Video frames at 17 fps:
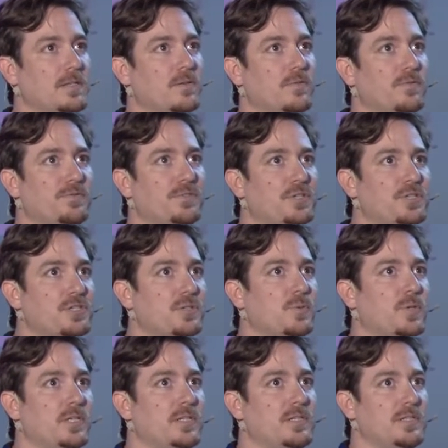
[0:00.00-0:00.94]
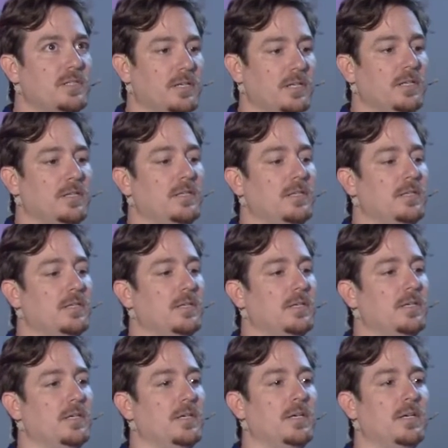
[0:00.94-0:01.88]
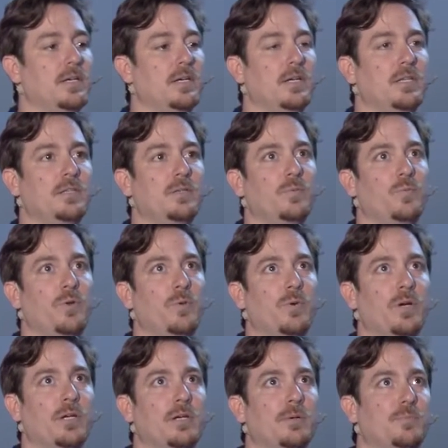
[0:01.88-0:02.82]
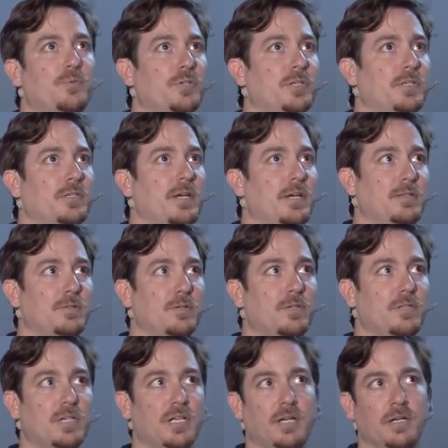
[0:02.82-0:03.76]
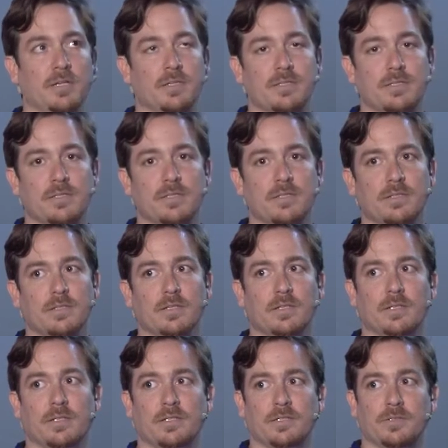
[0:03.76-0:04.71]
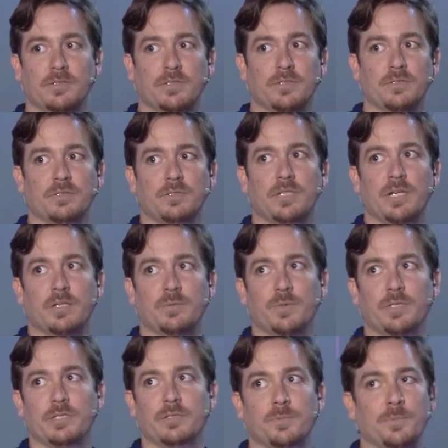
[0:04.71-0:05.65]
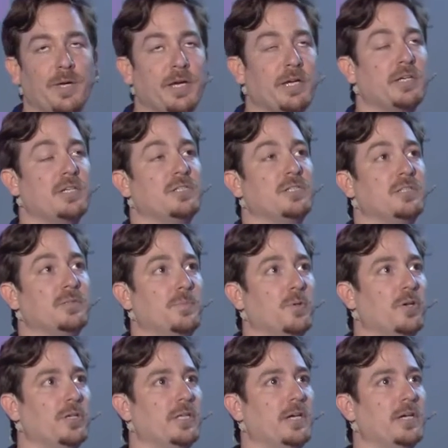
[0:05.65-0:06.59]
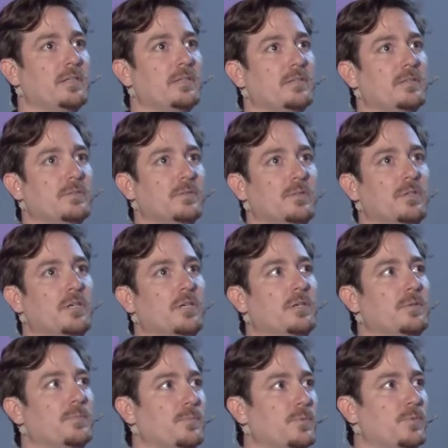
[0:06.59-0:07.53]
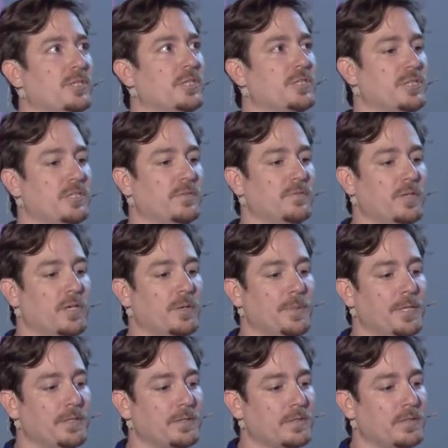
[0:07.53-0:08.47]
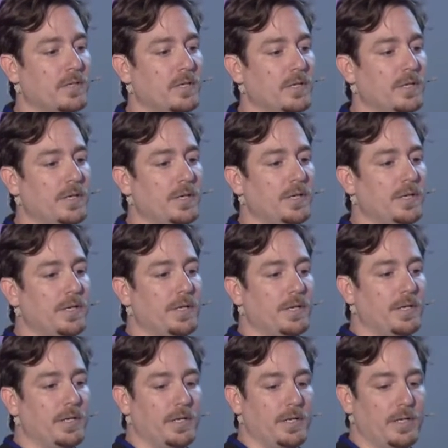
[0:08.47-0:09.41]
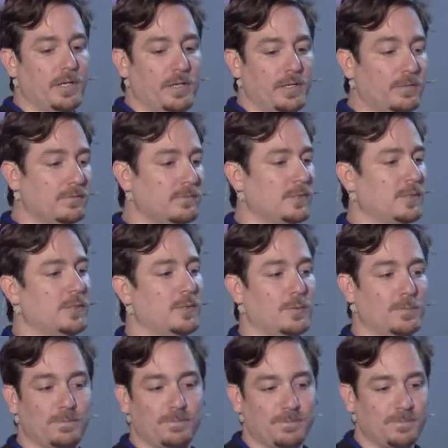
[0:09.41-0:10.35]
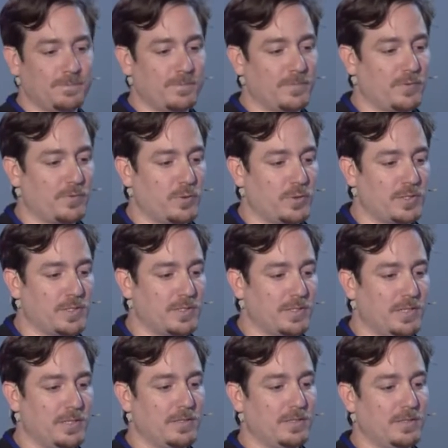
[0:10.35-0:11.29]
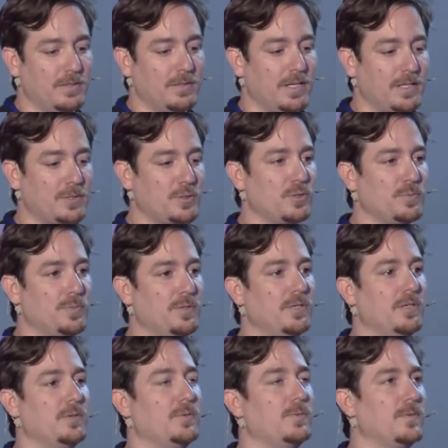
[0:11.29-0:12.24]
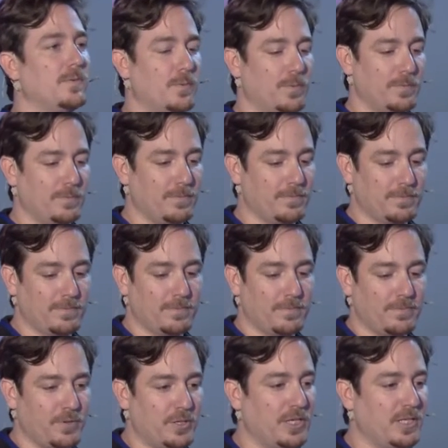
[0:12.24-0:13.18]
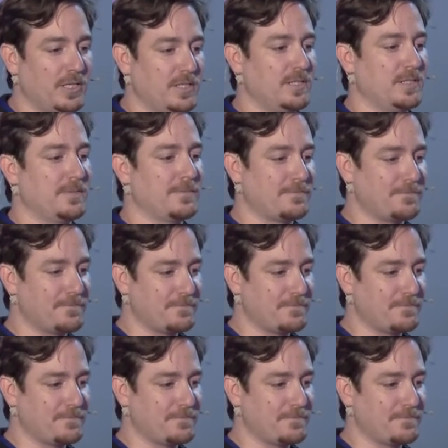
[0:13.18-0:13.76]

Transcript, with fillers: So version one is done, and we want to bring that to our clients. And in order to do that, we need to package and deploy that to our production environment. And so, of course, that, that should be fairly easy.